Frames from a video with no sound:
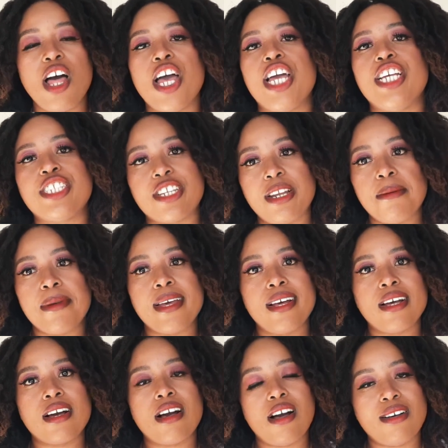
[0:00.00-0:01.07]
It's gonna be
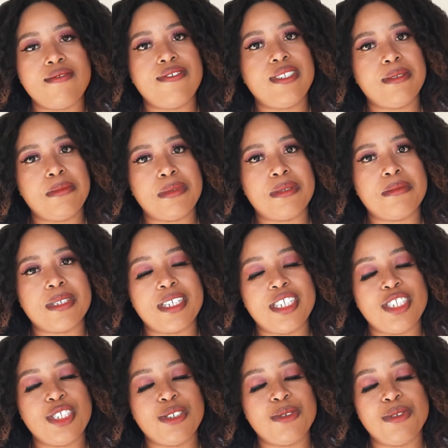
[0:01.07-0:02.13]
uncomfortable
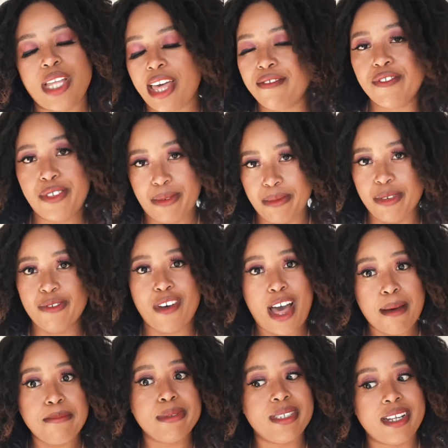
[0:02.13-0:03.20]
because you have to move
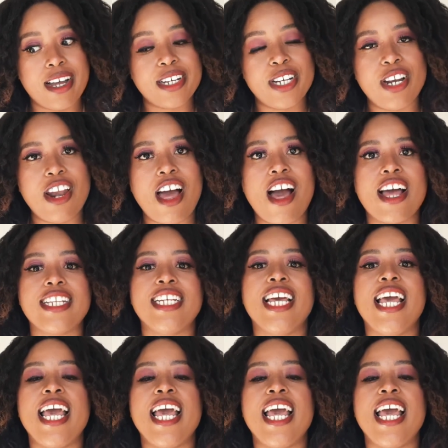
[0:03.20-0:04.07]
up and down a lot.